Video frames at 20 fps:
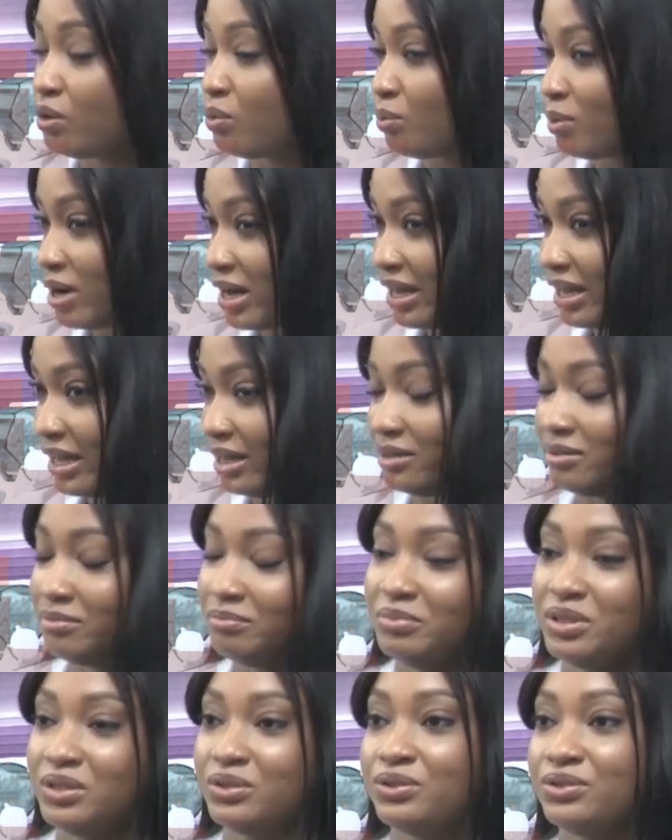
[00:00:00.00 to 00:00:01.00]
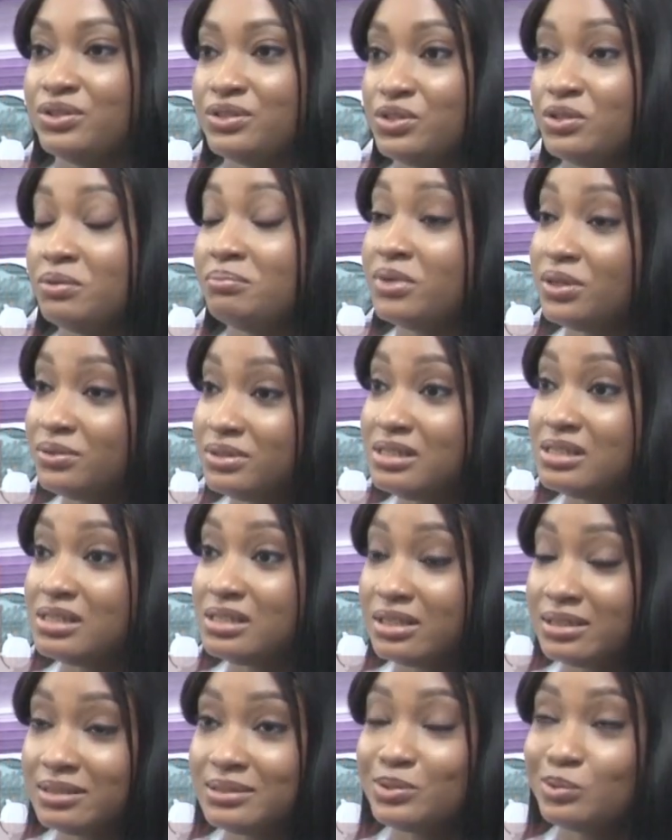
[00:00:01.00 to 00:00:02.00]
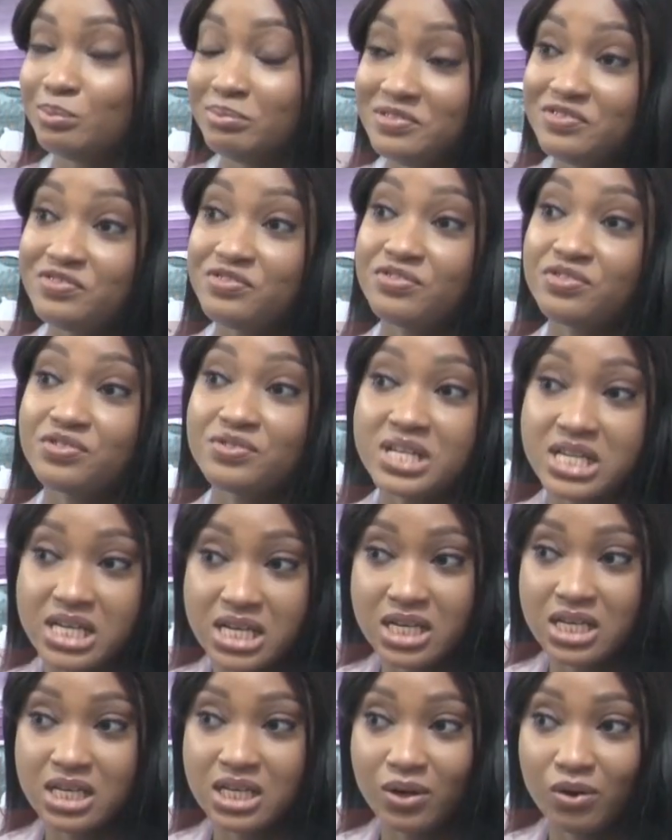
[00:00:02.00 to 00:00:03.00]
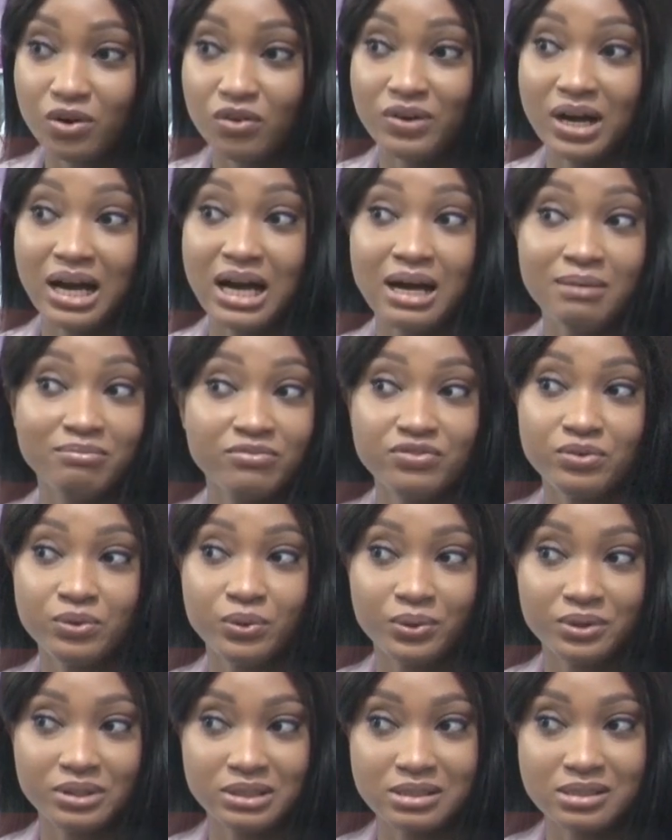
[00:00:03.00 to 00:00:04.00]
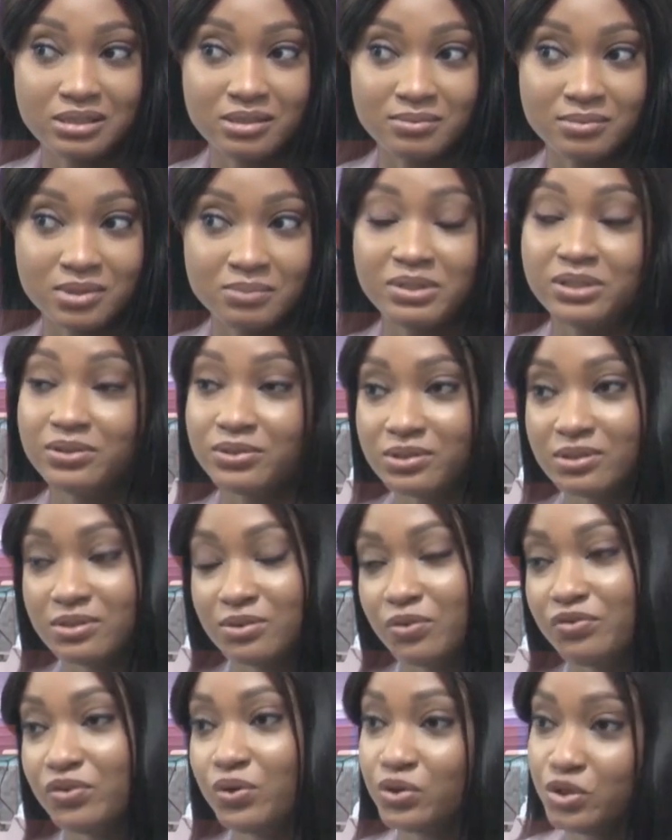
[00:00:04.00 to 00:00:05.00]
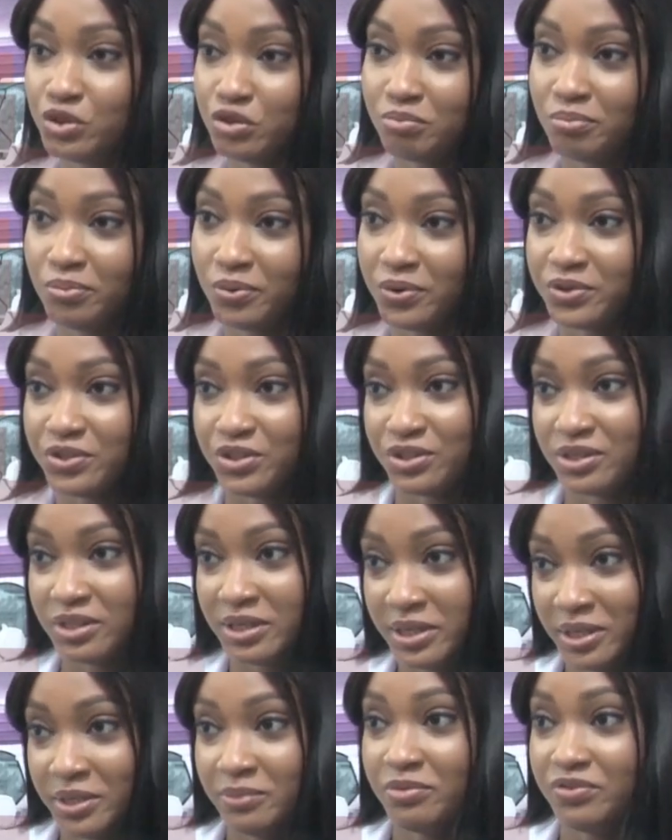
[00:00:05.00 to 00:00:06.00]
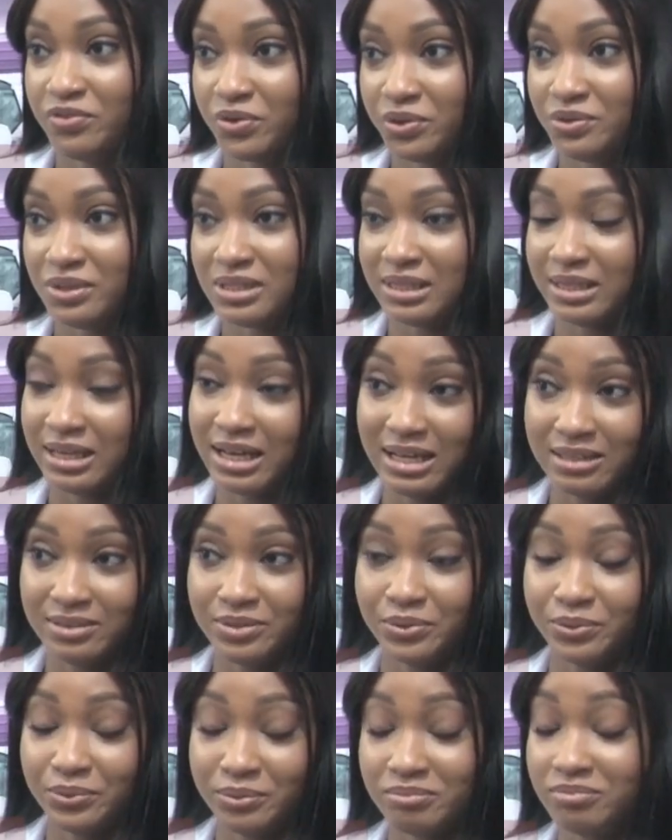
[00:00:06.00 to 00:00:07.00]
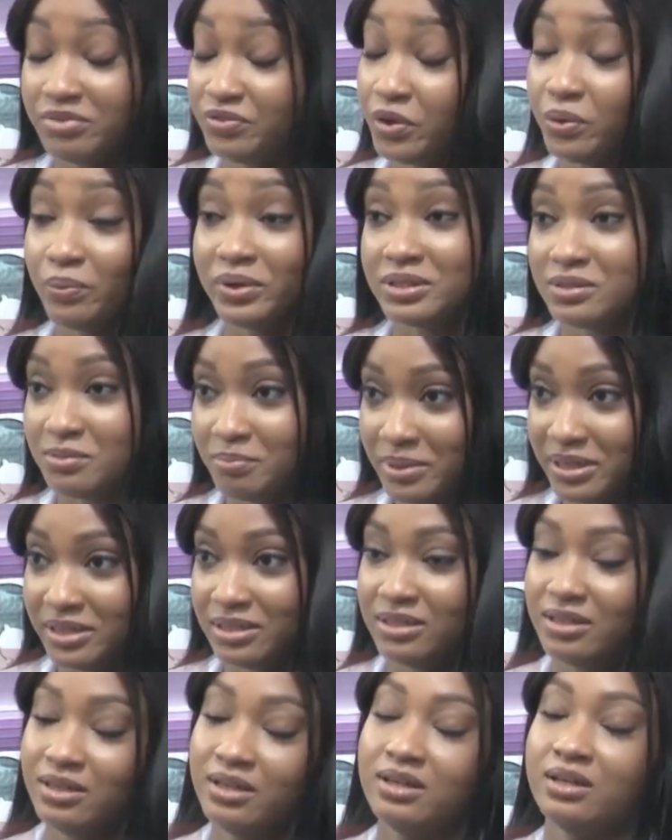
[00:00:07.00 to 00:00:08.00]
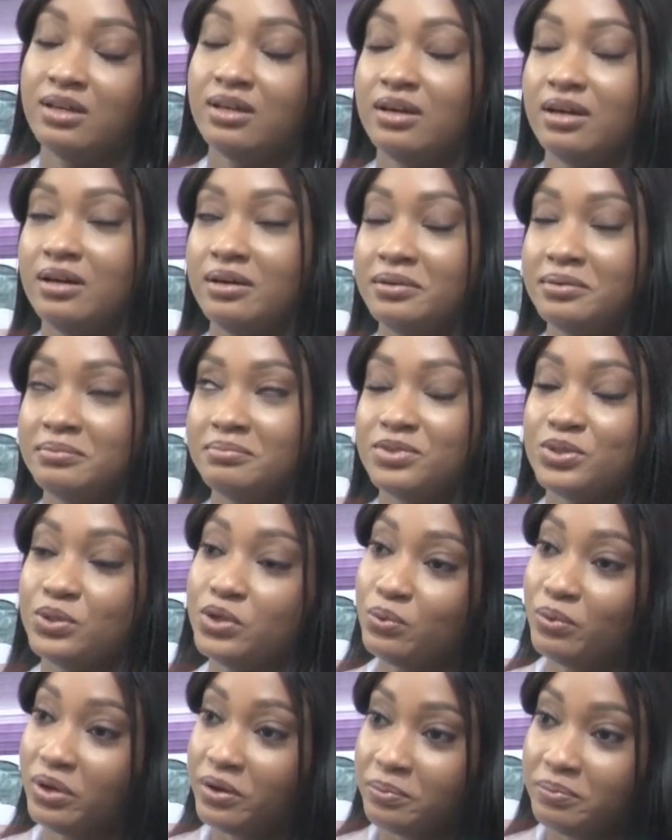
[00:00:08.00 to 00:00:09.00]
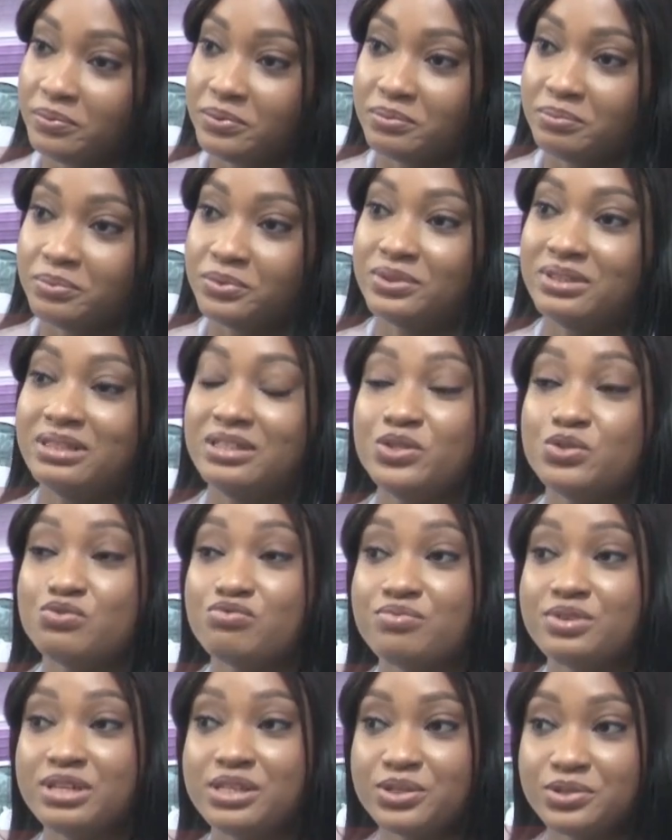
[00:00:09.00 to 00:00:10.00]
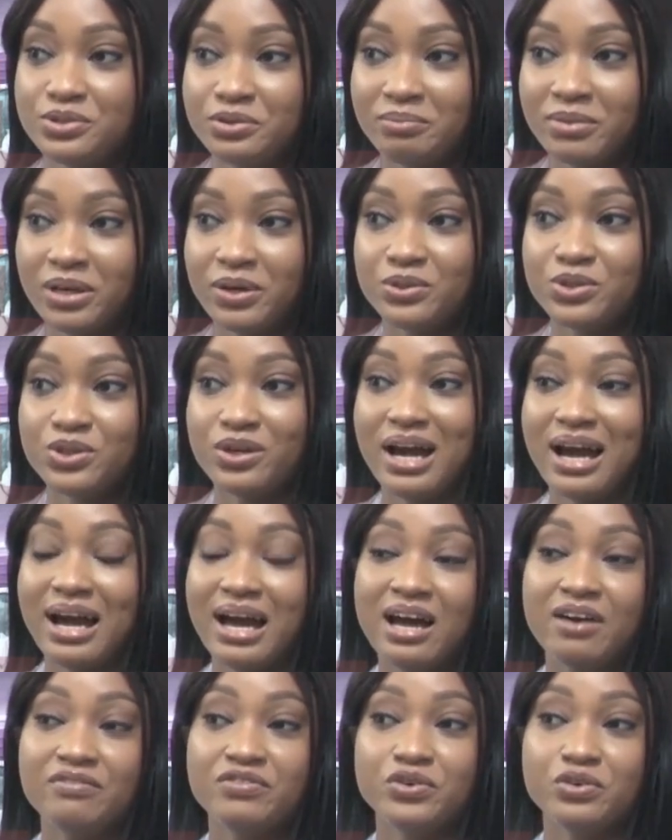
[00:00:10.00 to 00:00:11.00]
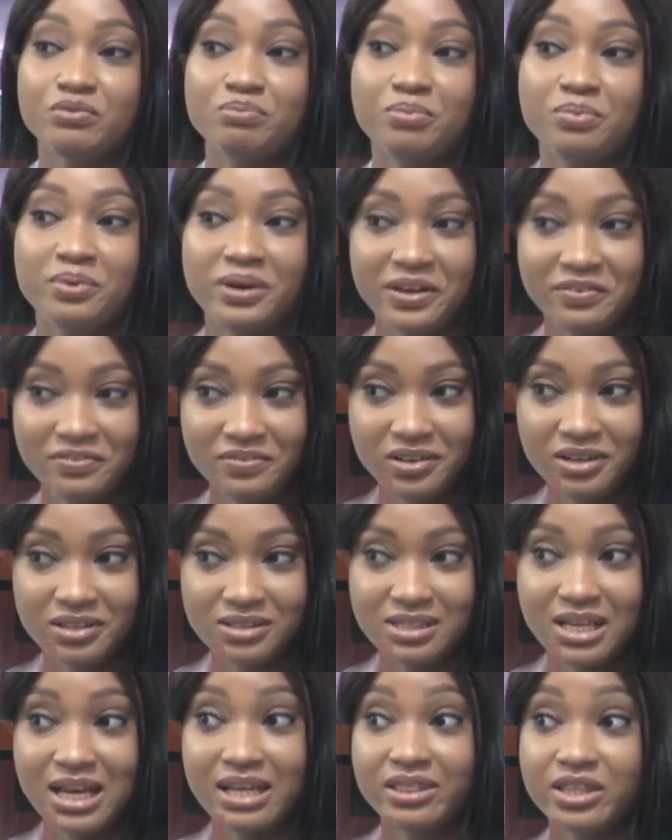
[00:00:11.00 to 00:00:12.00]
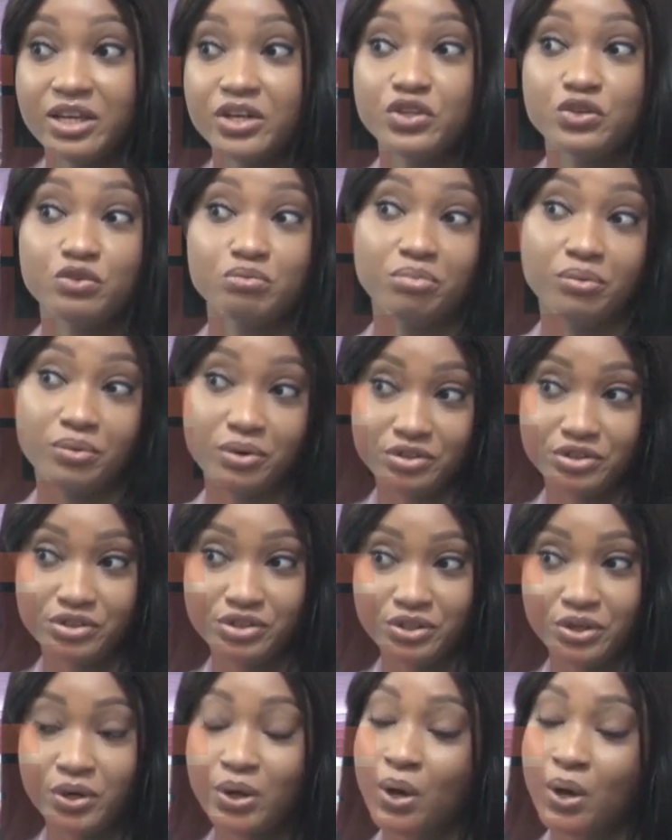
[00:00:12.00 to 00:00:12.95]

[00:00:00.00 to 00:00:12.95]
Why? Because your mouth is said to be free of harmful organisms because, of course, you brushed before you had your before you went to bed. Um, so you wake up in the morning, you rinse your mouth, you have your breakfast, and then you brush.